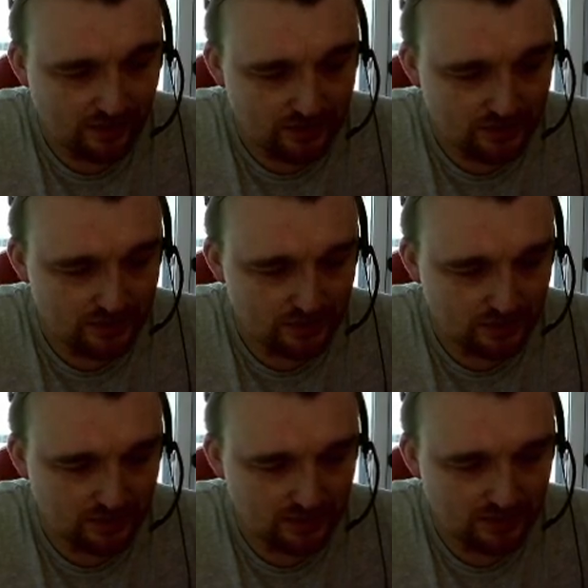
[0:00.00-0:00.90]
looks as
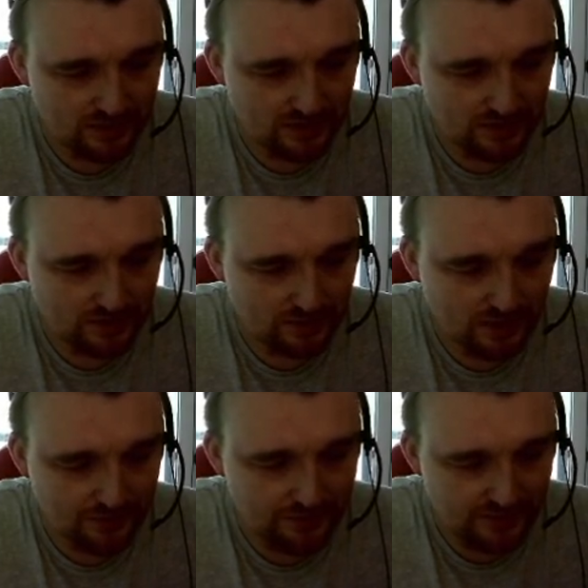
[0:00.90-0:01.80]
though,
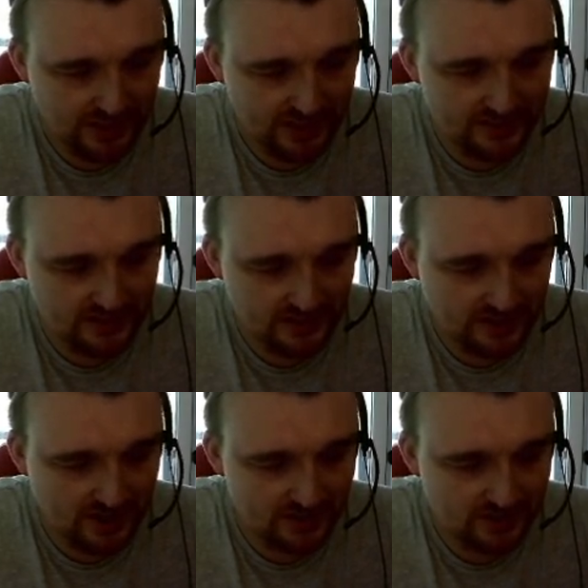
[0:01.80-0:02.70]
our dress is
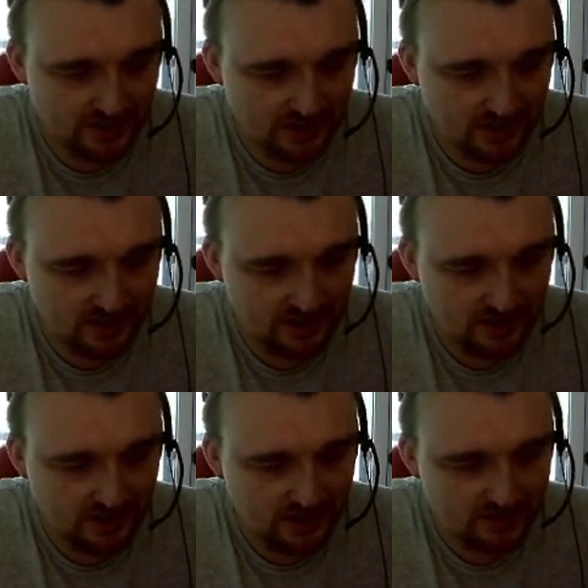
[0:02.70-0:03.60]
actually.
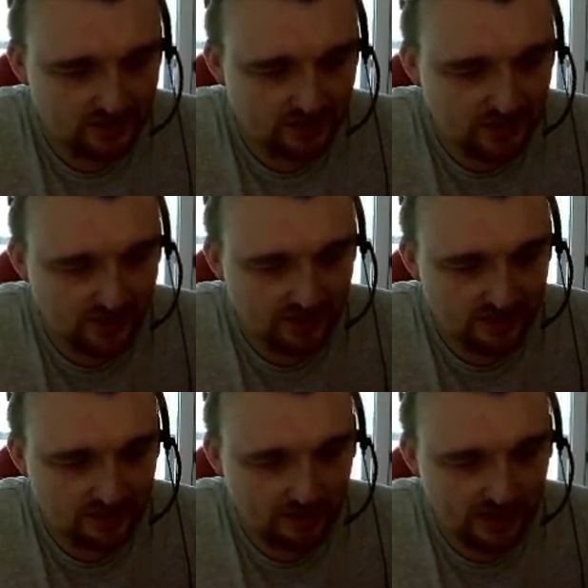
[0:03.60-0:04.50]
So
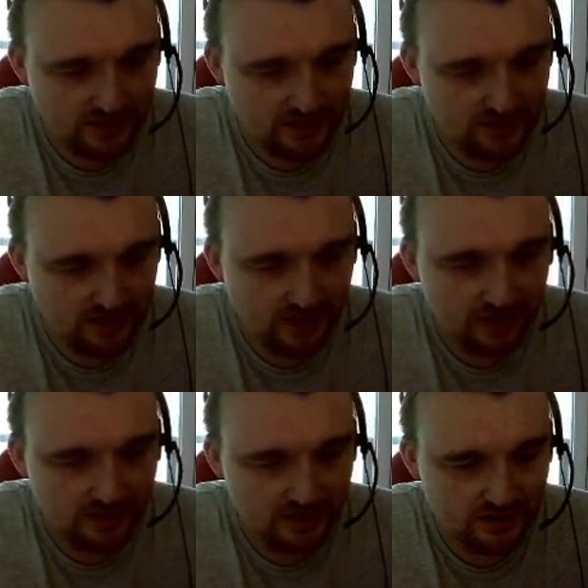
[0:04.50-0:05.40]
the picture of the
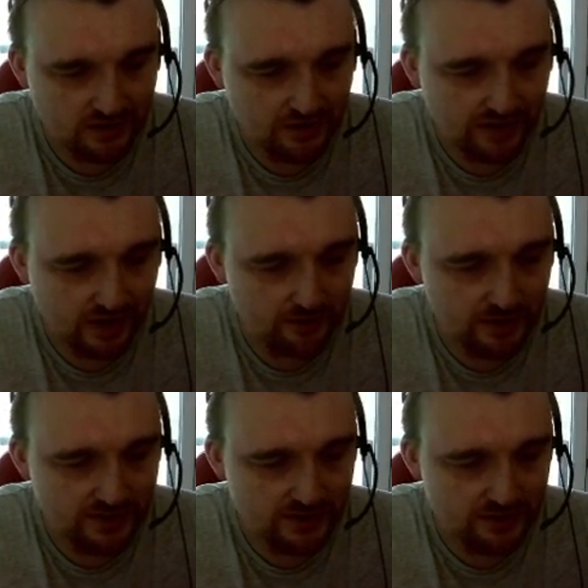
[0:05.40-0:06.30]
garden is on the
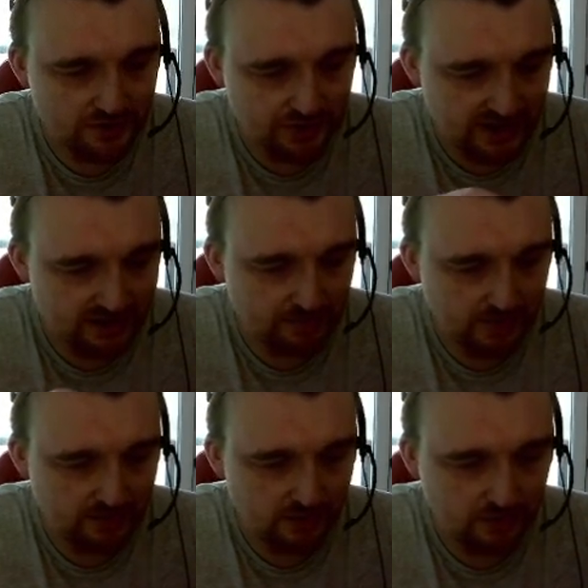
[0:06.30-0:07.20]
Empress's dress, but
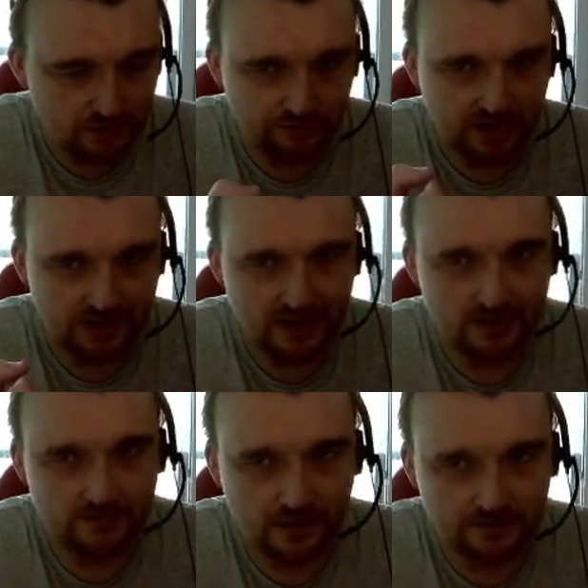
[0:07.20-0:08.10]
it looks very kind
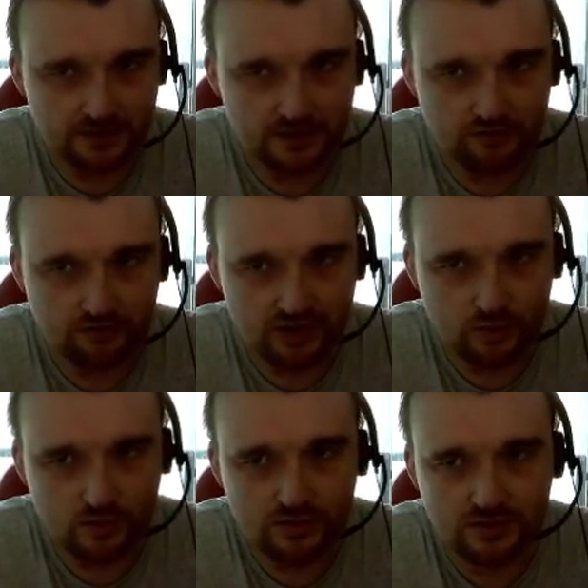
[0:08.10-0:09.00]
of vivid and real.